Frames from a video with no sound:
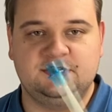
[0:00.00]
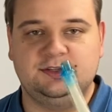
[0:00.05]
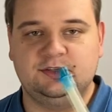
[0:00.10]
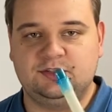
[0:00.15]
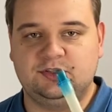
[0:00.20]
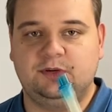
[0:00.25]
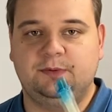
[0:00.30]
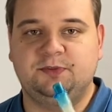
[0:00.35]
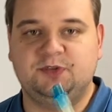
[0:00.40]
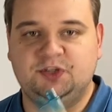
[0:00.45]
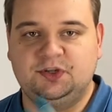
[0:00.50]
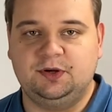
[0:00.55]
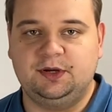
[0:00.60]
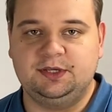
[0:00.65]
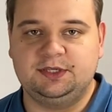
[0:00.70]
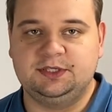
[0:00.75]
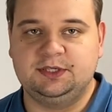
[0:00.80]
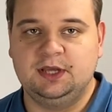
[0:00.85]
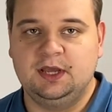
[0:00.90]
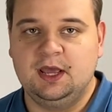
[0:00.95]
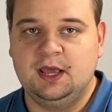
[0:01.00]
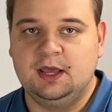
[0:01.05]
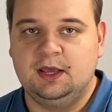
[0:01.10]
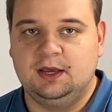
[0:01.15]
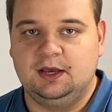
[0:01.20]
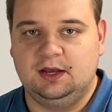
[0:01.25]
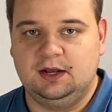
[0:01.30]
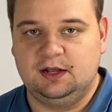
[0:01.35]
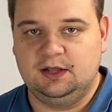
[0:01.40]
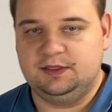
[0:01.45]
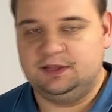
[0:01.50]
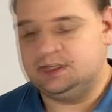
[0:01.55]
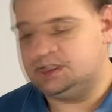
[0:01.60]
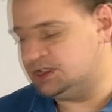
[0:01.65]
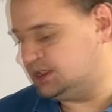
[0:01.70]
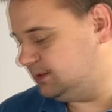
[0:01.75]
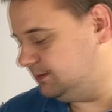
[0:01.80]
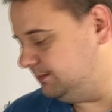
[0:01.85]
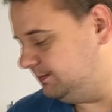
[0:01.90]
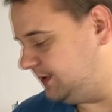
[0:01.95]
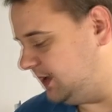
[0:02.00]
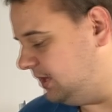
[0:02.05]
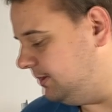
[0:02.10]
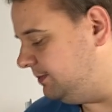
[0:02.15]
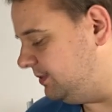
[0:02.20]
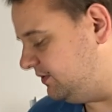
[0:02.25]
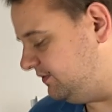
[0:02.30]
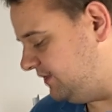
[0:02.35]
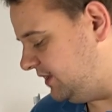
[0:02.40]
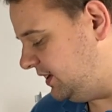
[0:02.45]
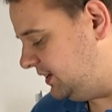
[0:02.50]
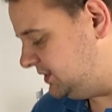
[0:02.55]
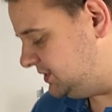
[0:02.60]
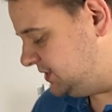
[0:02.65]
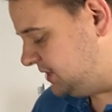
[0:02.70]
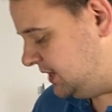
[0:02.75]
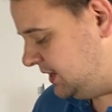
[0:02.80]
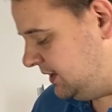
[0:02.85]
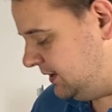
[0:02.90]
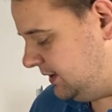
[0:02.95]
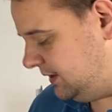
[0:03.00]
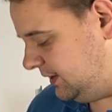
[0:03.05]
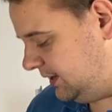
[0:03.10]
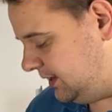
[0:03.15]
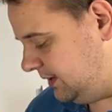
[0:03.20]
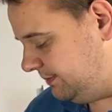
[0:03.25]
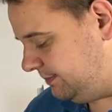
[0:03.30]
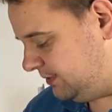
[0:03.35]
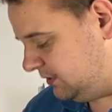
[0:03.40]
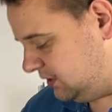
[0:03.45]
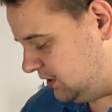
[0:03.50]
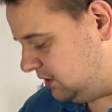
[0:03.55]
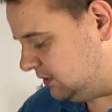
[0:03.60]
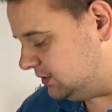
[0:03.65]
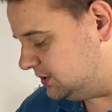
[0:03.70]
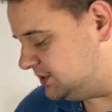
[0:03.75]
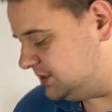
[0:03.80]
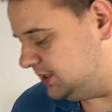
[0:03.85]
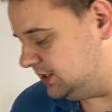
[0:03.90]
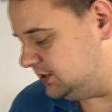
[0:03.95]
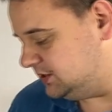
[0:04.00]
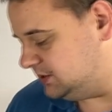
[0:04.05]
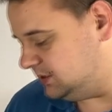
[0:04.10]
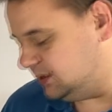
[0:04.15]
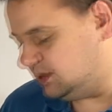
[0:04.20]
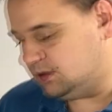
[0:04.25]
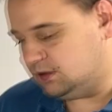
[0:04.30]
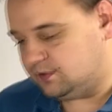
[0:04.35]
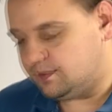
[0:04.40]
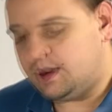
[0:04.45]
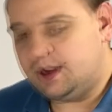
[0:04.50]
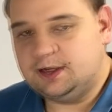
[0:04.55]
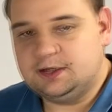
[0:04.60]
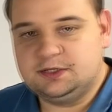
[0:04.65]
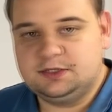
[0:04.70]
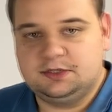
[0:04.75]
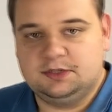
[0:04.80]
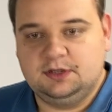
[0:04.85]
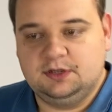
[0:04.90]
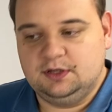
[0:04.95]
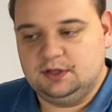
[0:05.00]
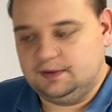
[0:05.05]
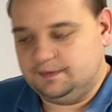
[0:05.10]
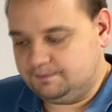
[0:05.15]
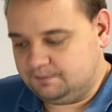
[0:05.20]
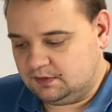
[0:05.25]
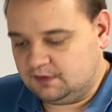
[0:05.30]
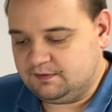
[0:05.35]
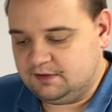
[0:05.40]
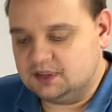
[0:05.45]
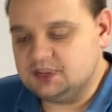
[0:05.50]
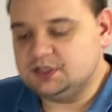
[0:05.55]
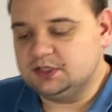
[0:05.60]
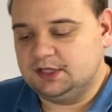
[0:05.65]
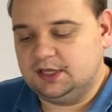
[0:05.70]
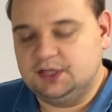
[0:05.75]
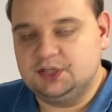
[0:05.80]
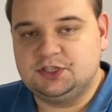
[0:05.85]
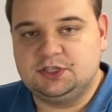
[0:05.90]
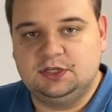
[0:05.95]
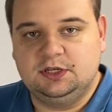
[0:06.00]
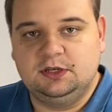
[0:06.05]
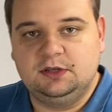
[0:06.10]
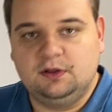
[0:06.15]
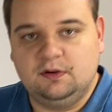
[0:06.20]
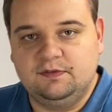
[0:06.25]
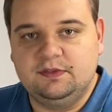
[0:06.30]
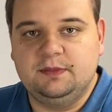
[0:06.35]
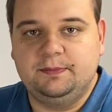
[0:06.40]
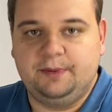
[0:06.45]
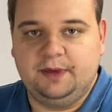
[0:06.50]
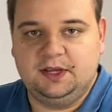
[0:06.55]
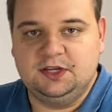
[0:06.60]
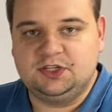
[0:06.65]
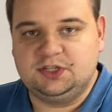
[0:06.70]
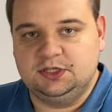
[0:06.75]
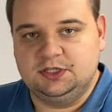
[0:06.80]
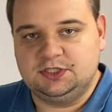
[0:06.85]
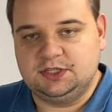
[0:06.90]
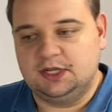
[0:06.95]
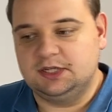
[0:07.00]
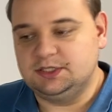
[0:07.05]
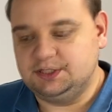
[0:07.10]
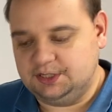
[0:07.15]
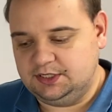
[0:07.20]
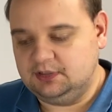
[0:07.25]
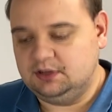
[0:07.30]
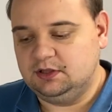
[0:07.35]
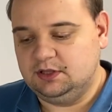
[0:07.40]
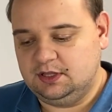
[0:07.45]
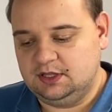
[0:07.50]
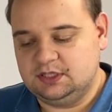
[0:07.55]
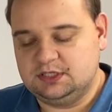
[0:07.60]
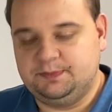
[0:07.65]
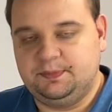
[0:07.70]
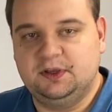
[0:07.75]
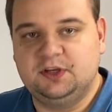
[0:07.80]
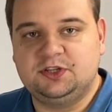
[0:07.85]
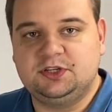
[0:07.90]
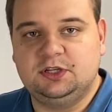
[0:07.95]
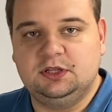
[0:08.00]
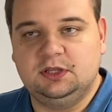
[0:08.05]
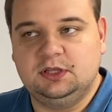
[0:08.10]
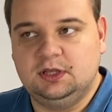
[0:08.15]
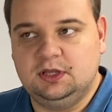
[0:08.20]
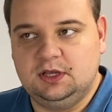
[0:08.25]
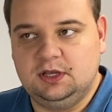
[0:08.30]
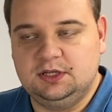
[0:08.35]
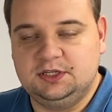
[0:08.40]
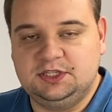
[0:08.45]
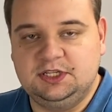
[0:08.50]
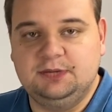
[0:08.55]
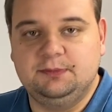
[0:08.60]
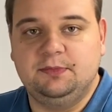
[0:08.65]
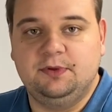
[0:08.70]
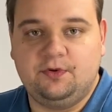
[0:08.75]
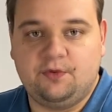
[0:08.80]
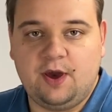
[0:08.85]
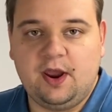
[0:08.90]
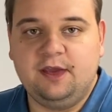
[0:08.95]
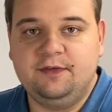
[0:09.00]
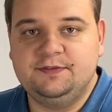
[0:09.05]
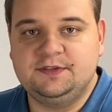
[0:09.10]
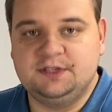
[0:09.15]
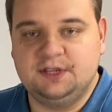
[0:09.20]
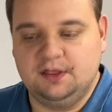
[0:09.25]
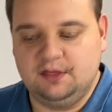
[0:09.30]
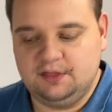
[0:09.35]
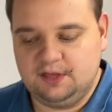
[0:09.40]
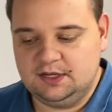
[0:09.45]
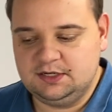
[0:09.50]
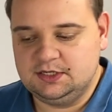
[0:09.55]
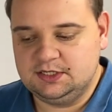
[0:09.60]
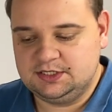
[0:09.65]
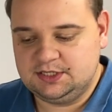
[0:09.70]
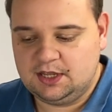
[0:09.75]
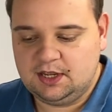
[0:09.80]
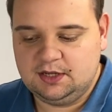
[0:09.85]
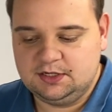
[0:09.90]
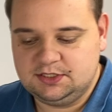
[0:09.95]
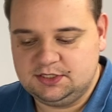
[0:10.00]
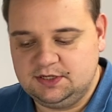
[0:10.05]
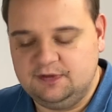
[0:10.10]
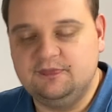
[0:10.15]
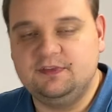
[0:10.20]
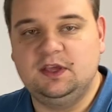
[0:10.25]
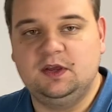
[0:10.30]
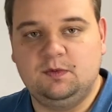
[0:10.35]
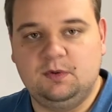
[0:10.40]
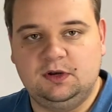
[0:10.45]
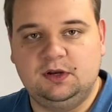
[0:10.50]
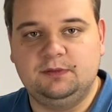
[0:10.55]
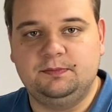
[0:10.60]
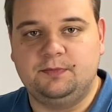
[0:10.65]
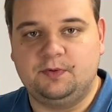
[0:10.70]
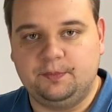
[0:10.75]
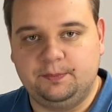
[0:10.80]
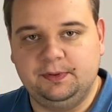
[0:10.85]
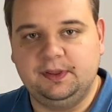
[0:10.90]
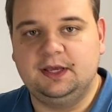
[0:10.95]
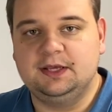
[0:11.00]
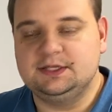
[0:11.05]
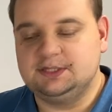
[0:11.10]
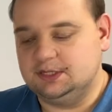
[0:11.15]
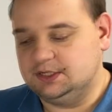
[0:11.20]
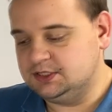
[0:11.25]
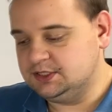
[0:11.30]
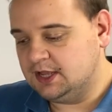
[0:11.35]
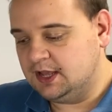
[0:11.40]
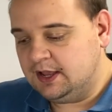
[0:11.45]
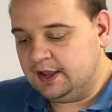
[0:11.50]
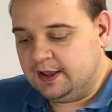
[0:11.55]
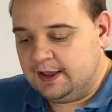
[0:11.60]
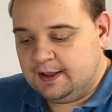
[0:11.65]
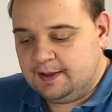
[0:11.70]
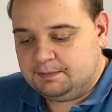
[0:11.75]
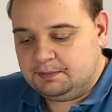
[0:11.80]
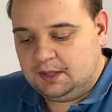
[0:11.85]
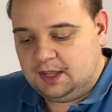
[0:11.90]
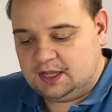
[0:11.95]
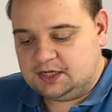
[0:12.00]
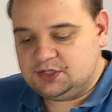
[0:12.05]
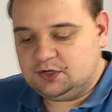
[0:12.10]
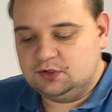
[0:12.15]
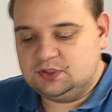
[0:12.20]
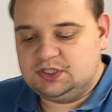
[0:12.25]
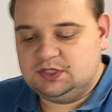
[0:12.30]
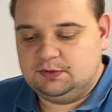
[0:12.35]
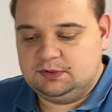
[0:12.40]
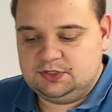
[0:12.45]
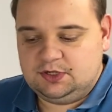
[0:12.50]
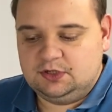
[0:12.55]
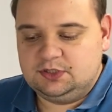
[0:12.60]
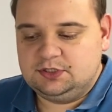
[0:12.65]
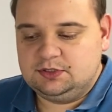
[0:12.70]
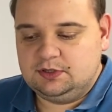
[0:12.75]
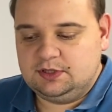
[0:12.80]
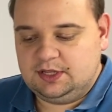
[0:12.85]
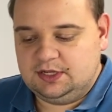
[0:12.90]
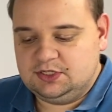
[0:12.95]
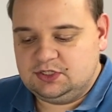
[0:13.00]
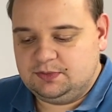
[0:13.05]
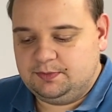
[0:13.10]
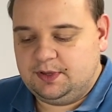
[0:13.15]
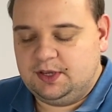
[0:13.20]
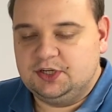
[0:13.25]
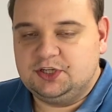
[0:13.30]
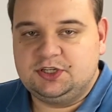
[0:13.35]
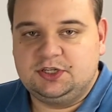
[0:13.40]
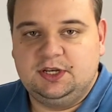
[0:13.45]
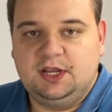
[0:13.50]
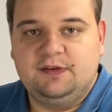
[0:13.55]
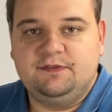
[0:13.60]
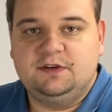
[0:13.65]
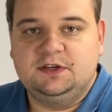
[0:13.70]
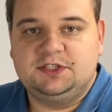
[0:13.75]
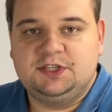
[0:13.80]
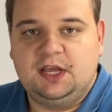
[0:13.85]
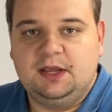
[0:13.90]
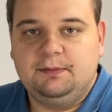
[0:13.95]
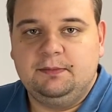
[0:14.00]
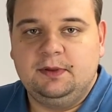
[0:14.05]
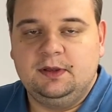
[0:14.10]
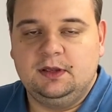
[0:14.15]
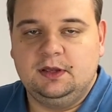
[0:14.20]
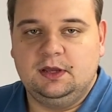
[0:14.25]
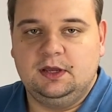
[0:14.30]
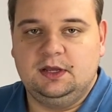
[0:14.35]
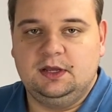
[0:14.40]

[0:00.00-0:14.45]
is your top choice. This can provide prolonged and right ventilation of the patient until a special team arrives and they decide if they want to replace it. And also, we don't do the intubation every time